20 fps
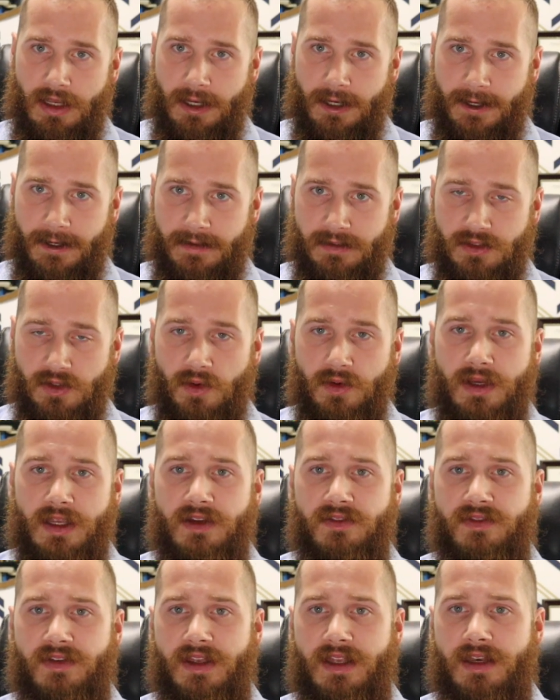Uh, don't
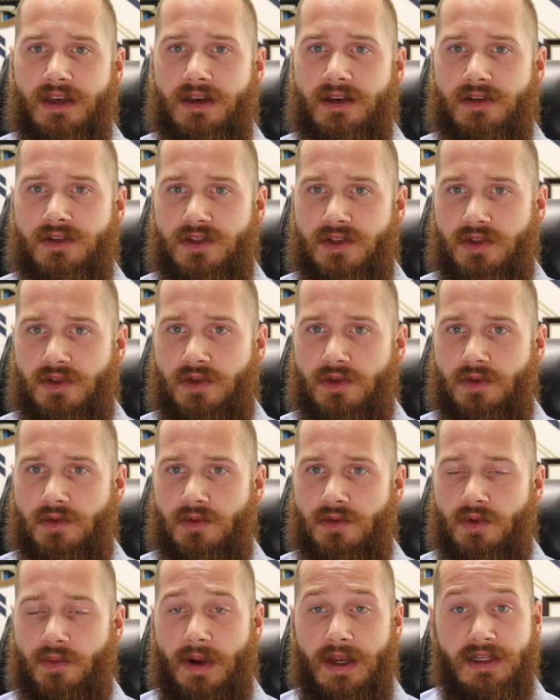give in to
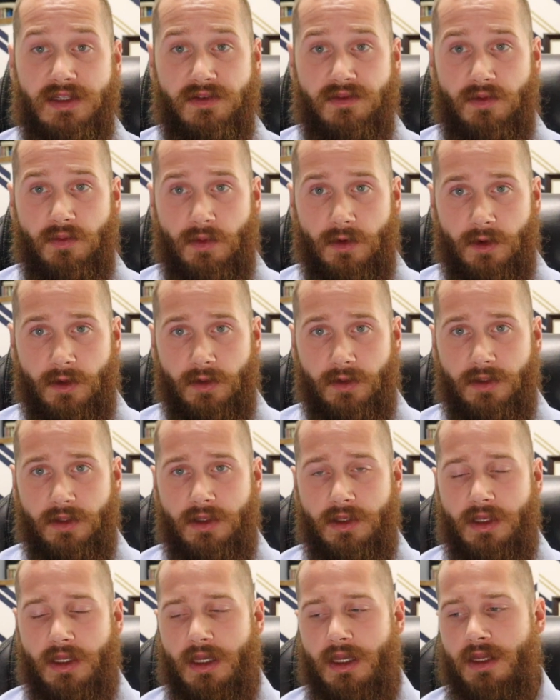the ways of the world.
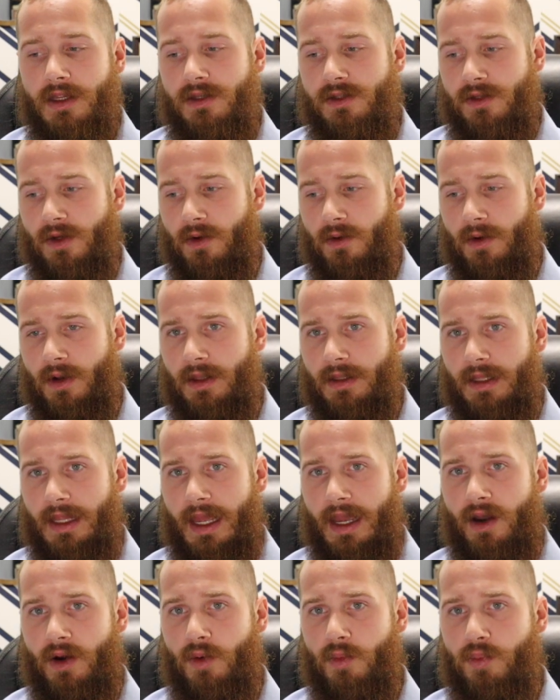Don't
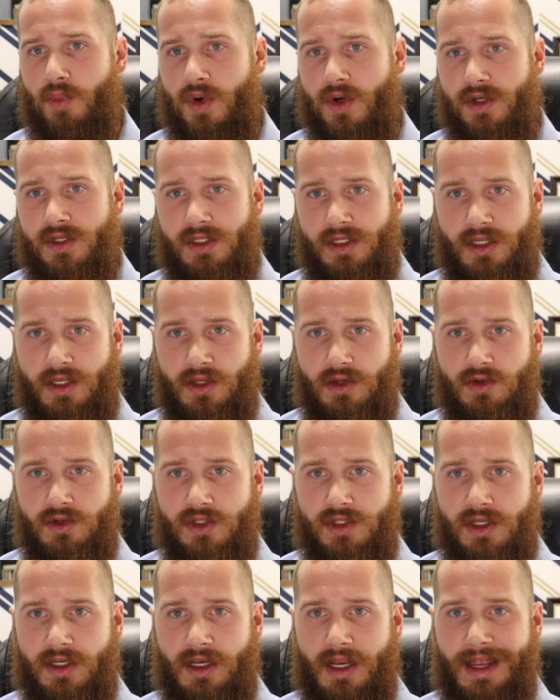allow
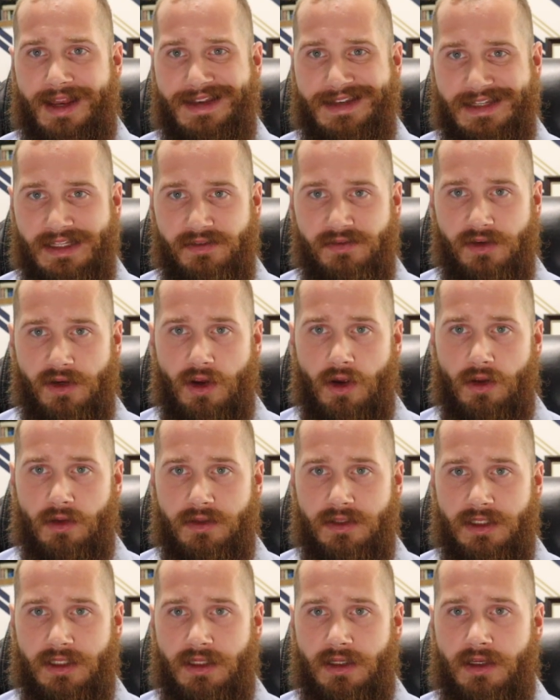persecution and
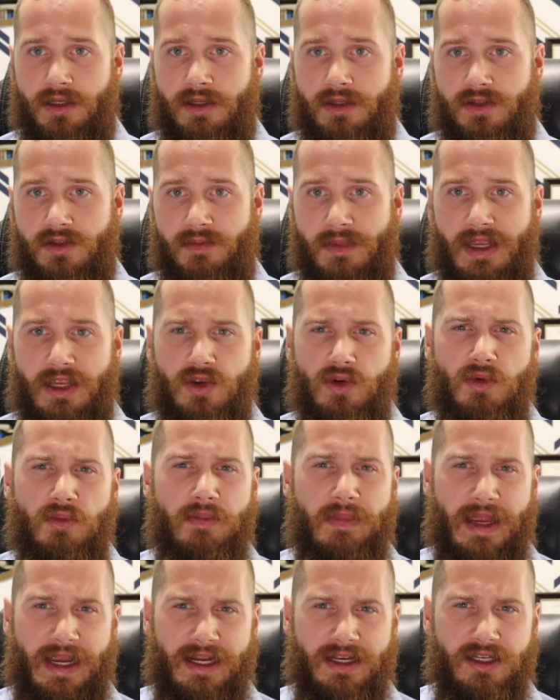difficulty to make you
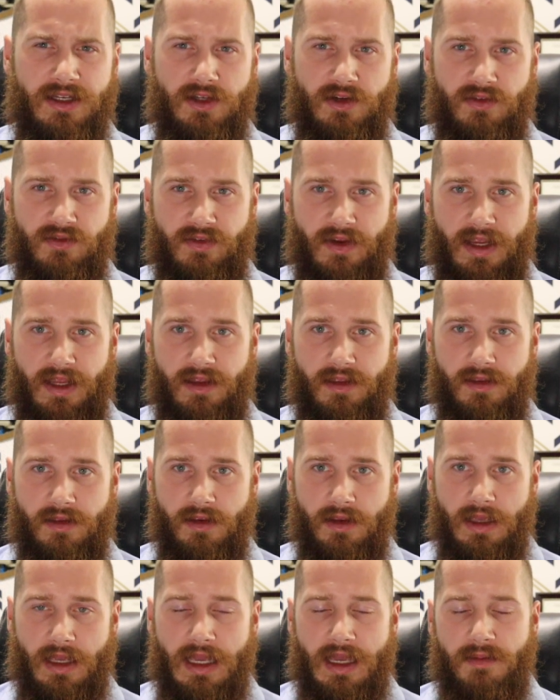abandon your faith,
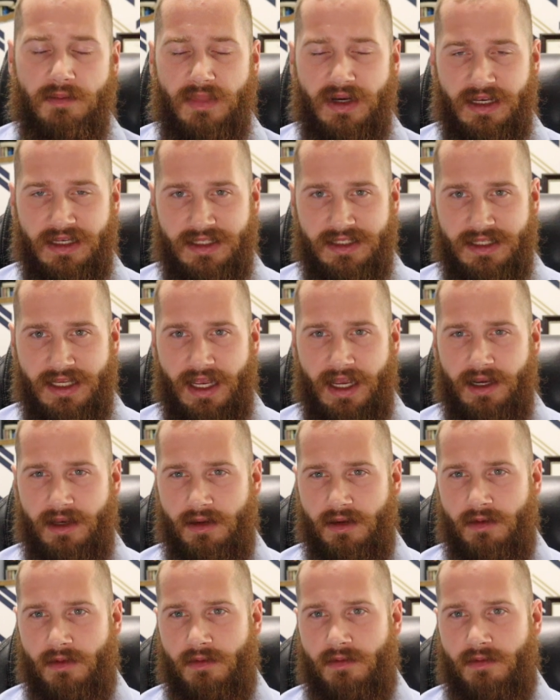but instead